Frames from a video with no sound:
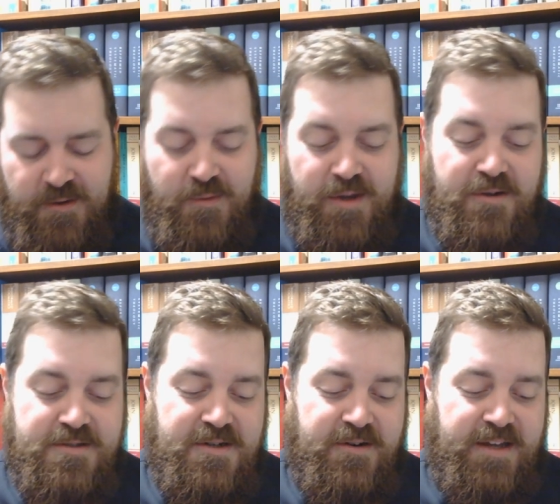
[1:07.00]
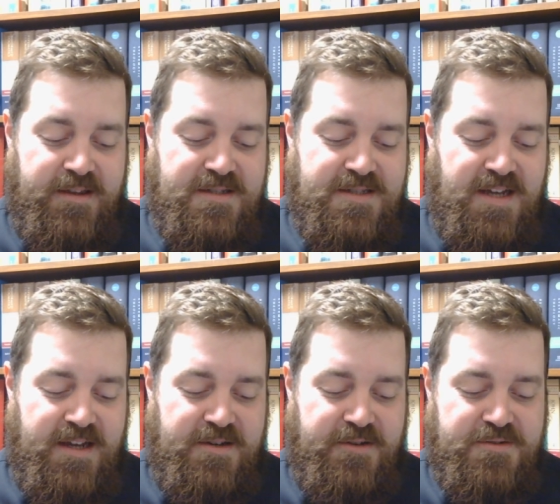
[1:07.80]
We consecrate this
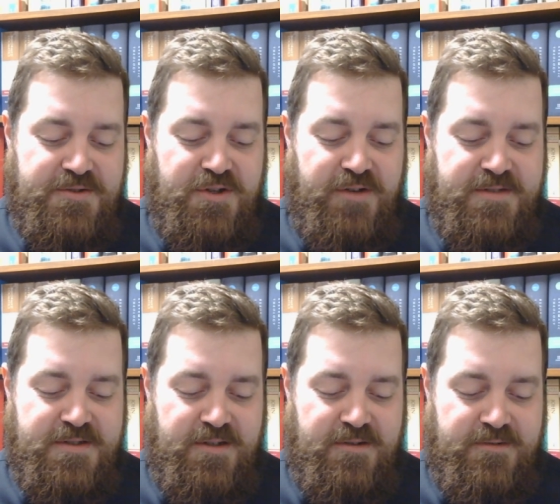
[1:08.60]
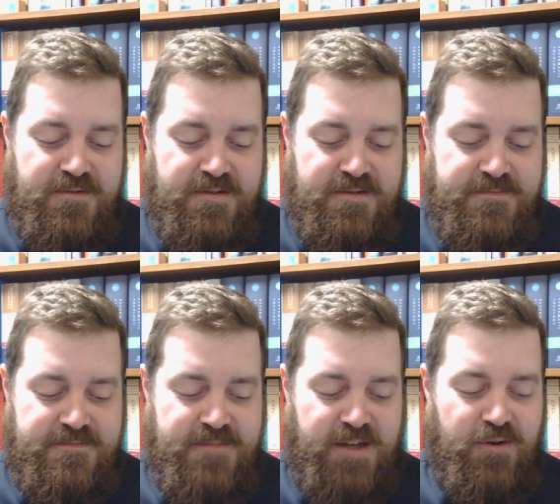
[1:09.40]
day to your service, O Lord.
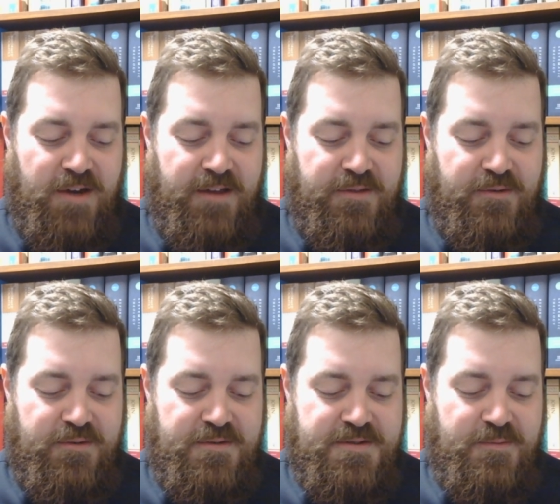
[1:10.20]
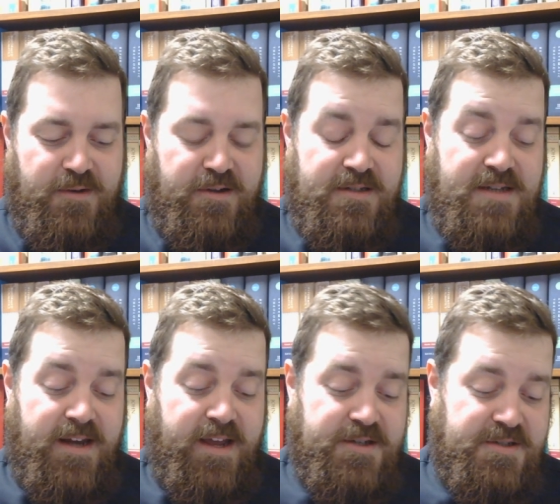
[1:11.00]
May all our thoughts, words, and
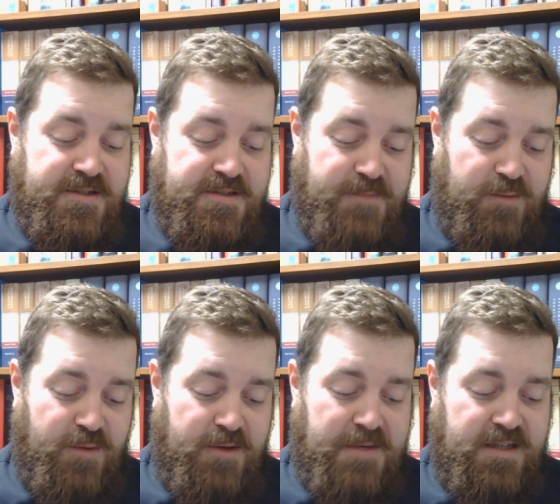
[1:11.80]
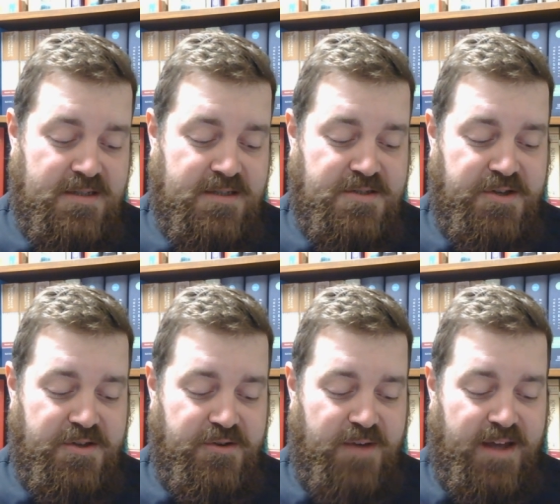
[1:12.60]
actions be well pleasing to
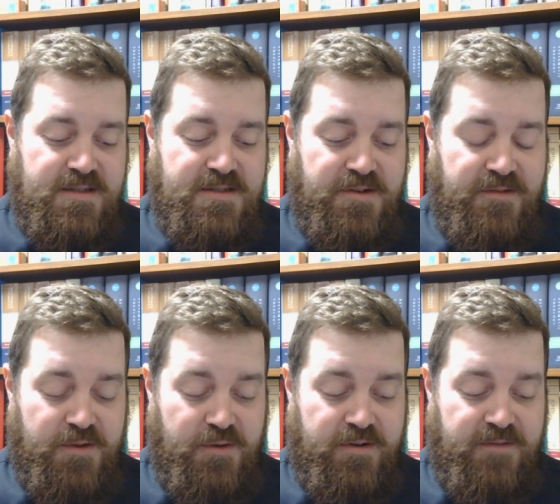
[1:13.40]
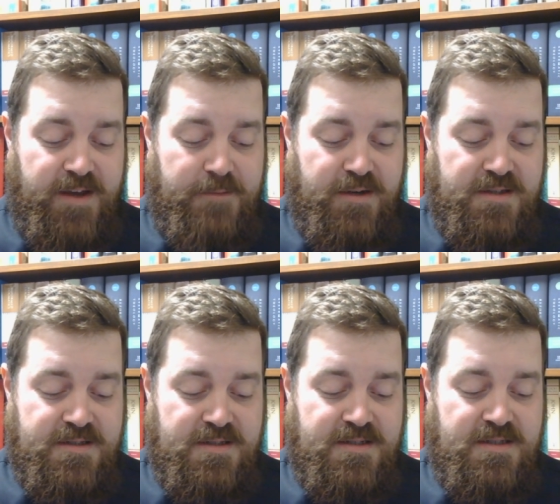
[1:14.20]
you and serve the good of our brothers
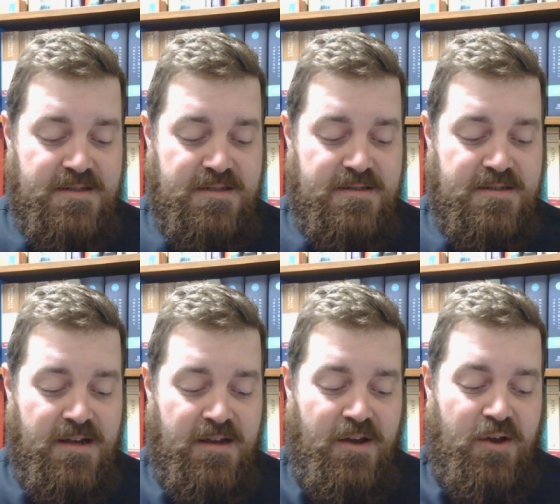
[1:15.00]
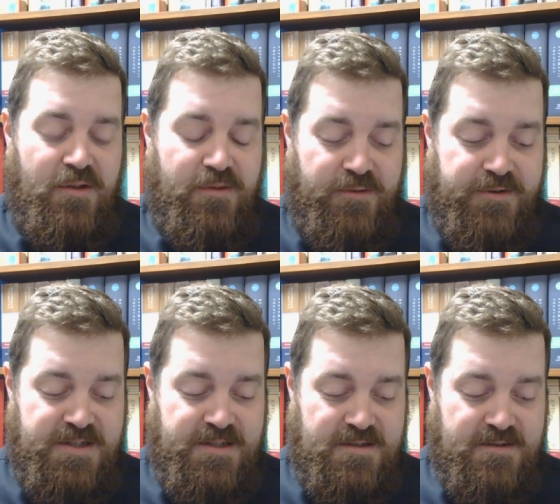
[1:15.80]
and sisters, through
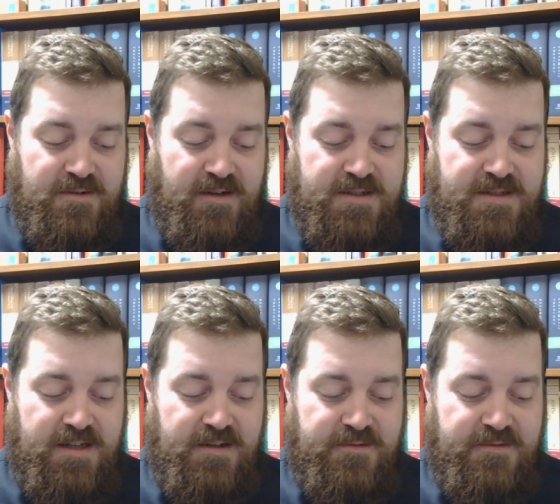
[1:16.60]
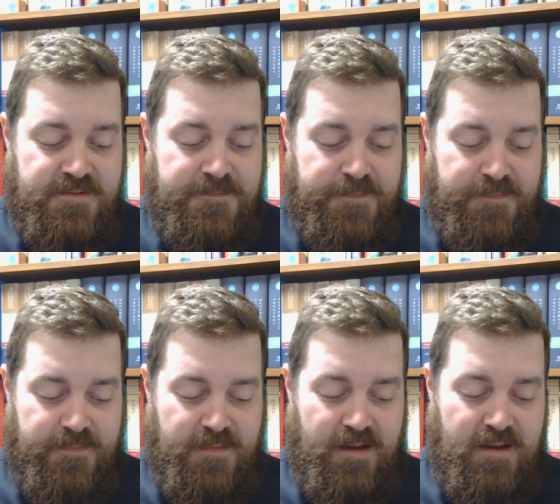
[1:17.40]
Jesus Christ our Lord.
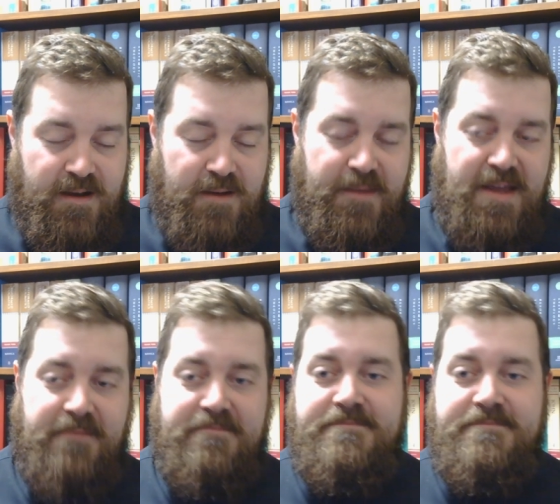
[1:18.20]
Amen.